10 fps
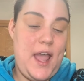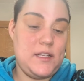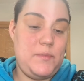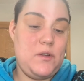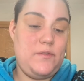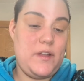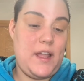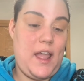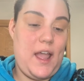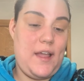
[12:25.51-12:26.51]
as beautiful
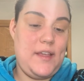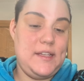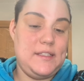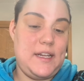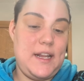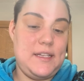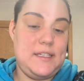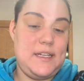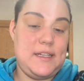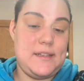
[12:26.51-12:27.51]
on the inside as
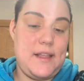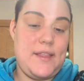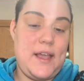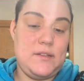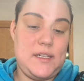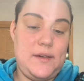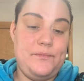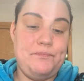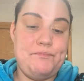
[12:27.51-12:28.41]
it is on the outside.